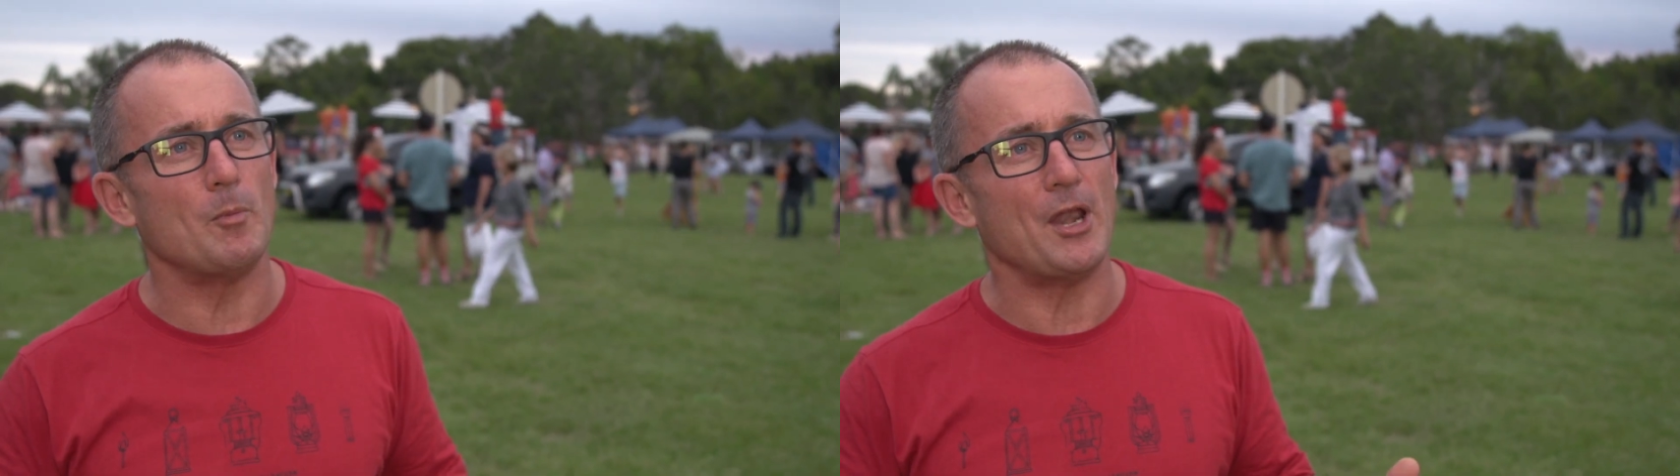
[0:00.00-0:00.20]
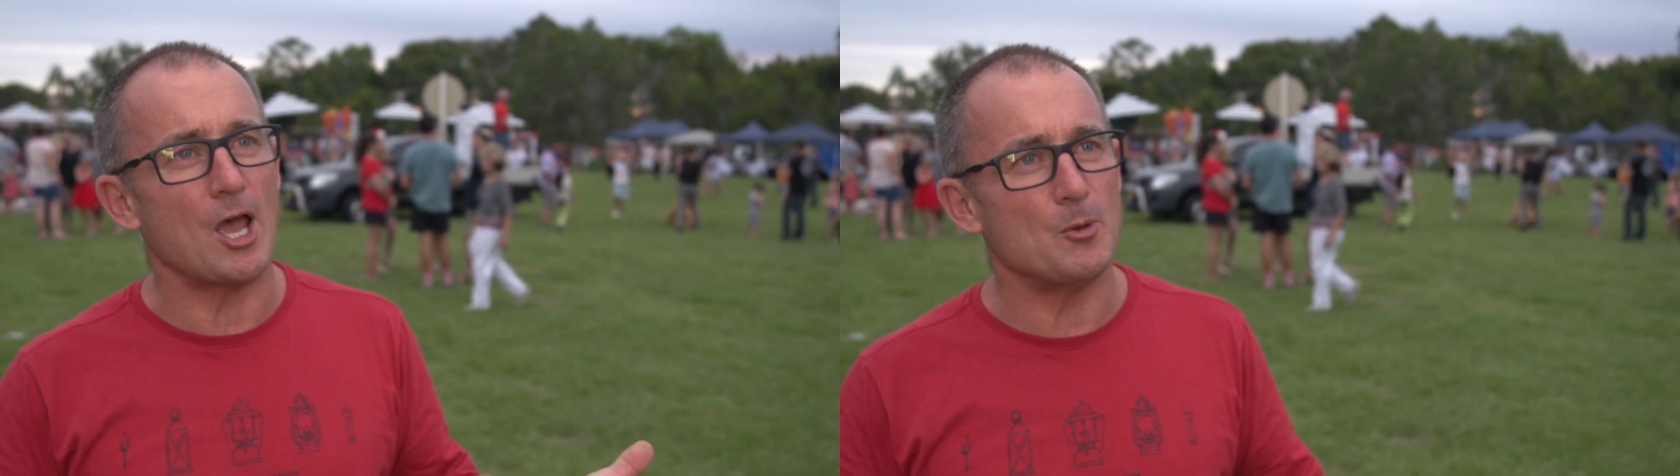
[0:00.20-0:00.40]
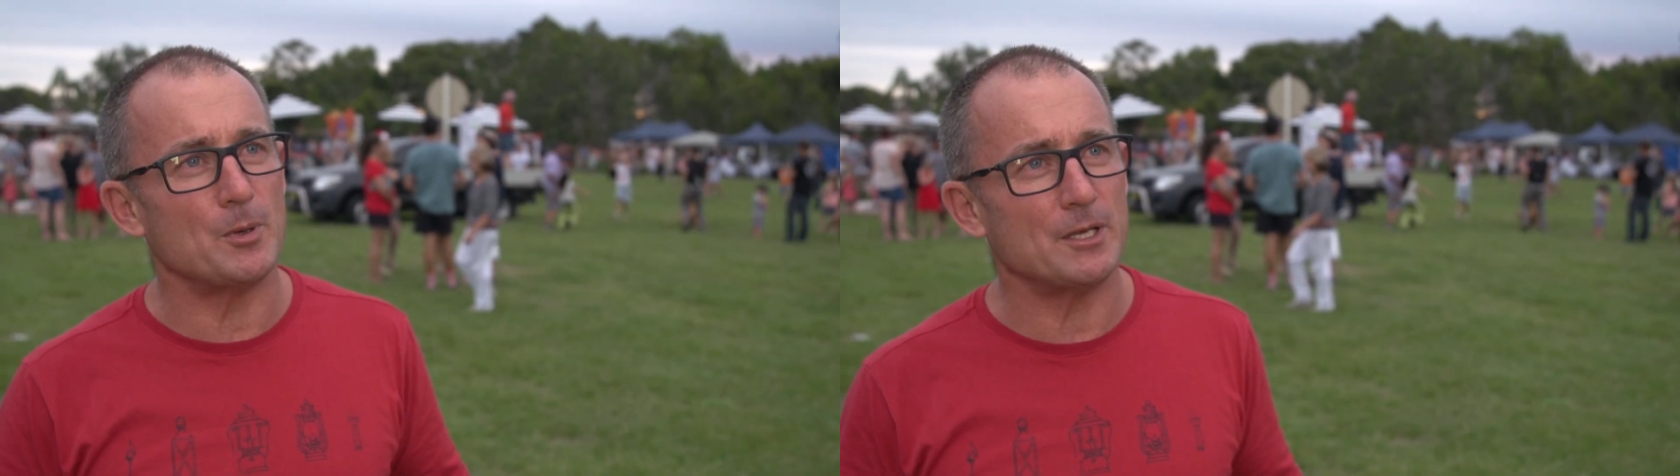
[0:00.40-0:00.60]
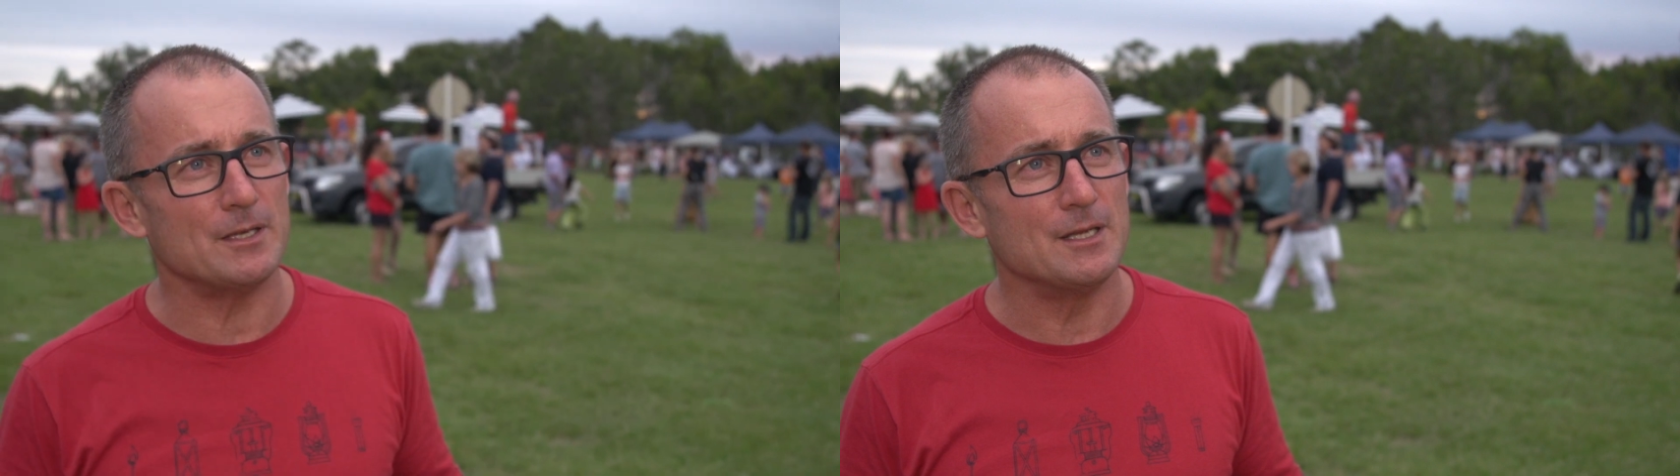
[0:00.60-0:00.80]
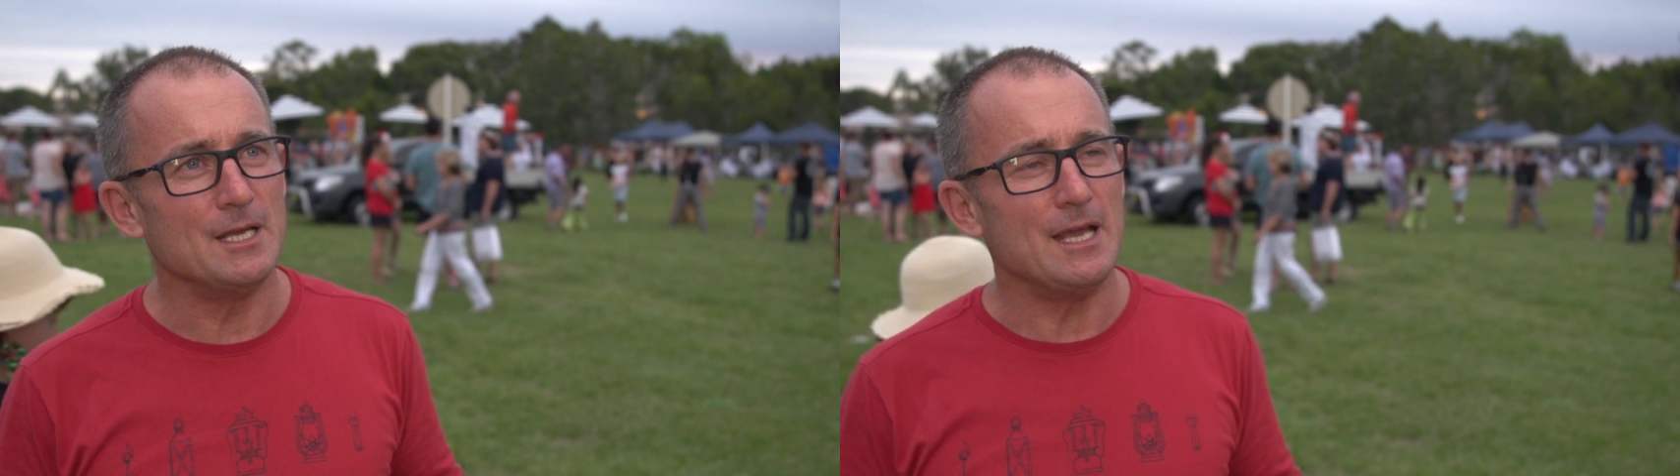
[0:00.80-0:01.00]
and open.
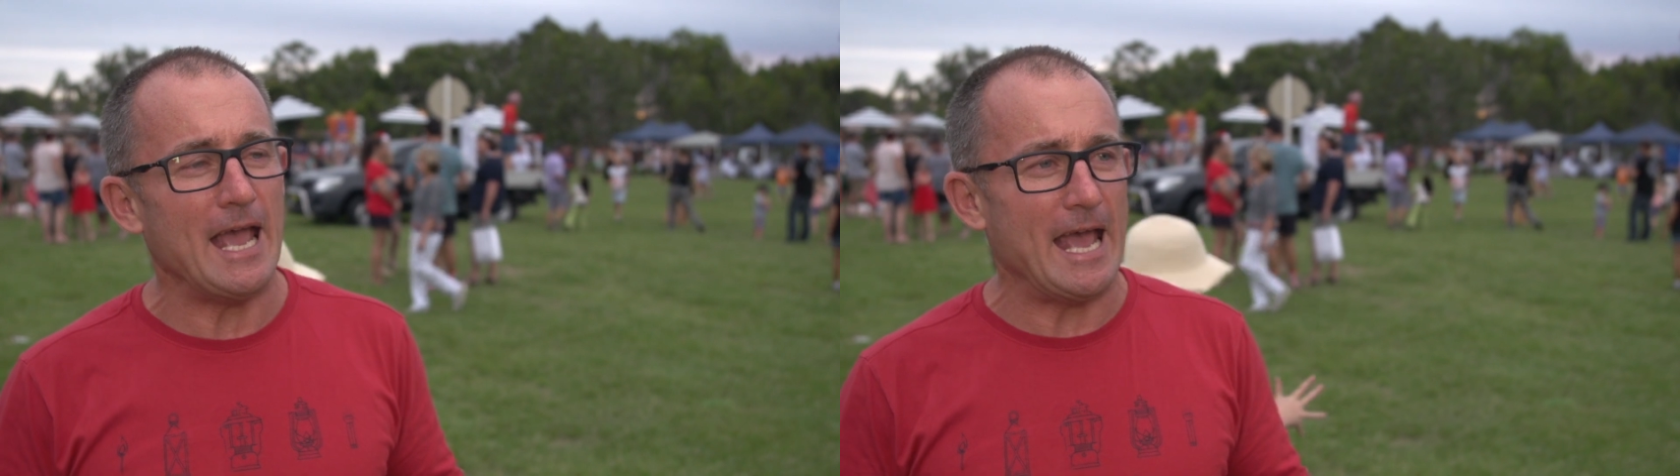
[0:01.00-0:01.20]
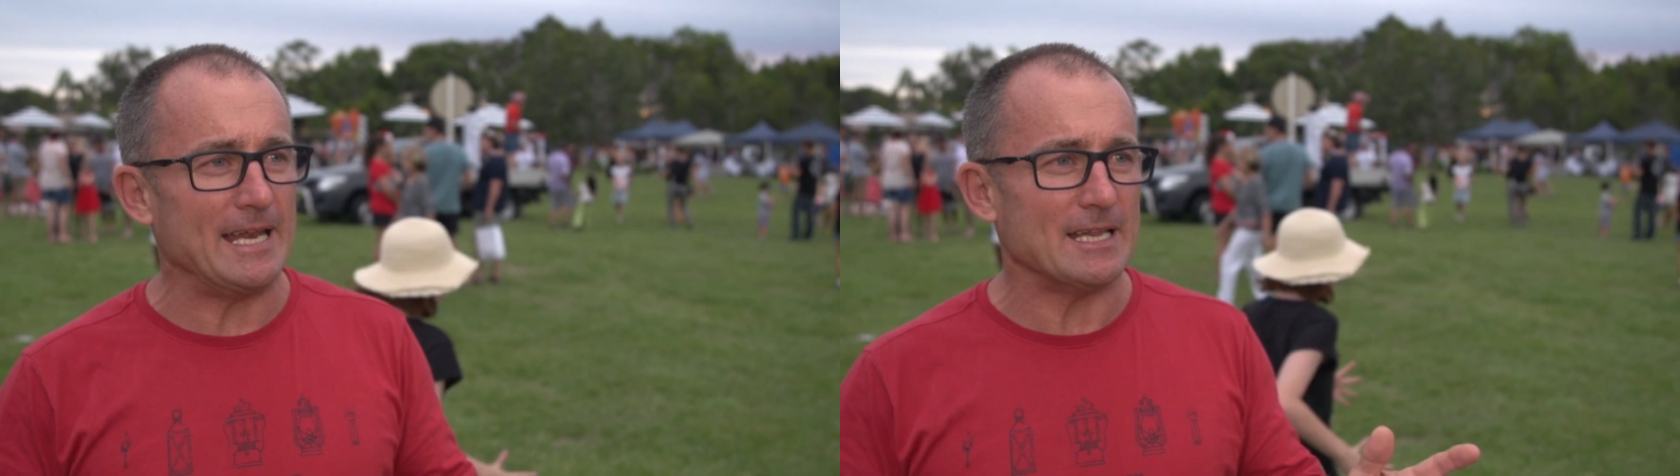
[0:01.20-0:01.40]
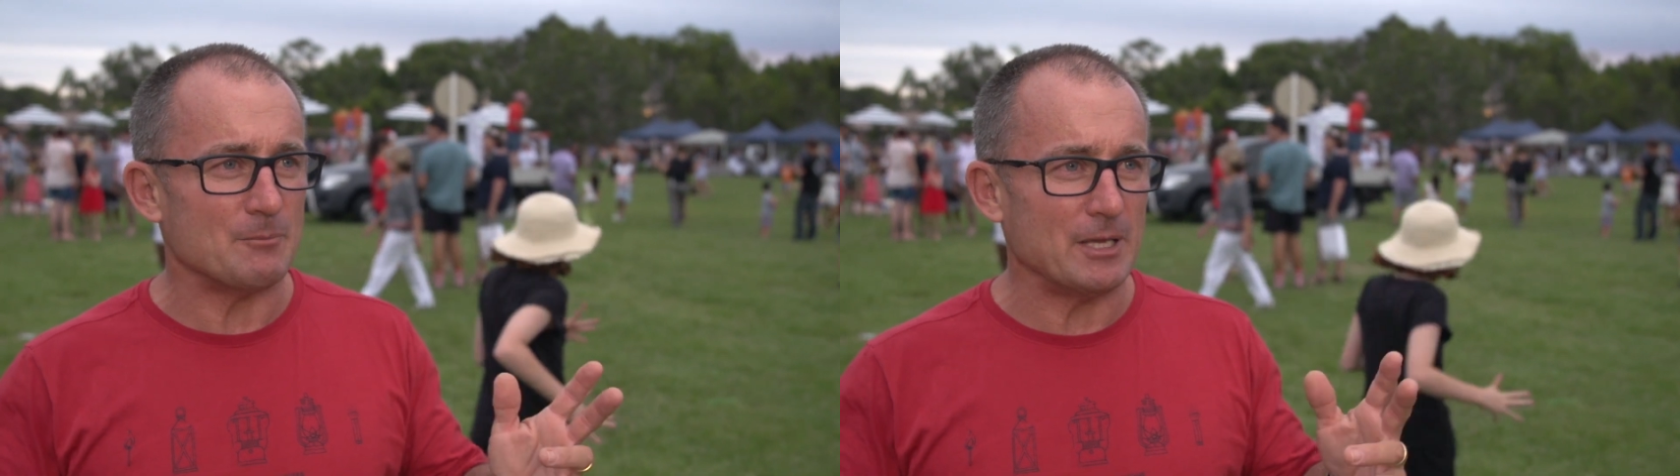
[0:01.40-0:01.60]
And in the